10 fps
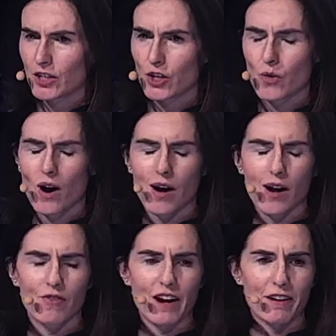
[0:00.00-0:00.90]
who
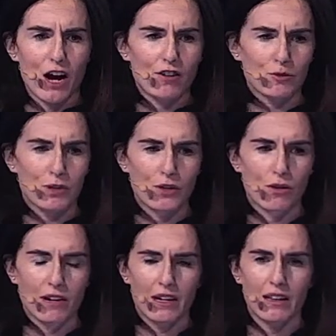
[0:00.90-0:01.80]
are very
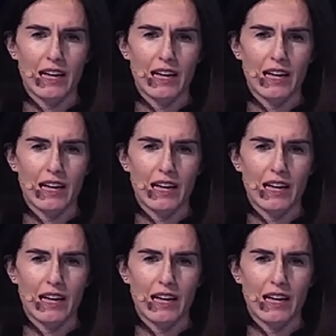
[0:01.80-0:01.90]
entrepreneurial,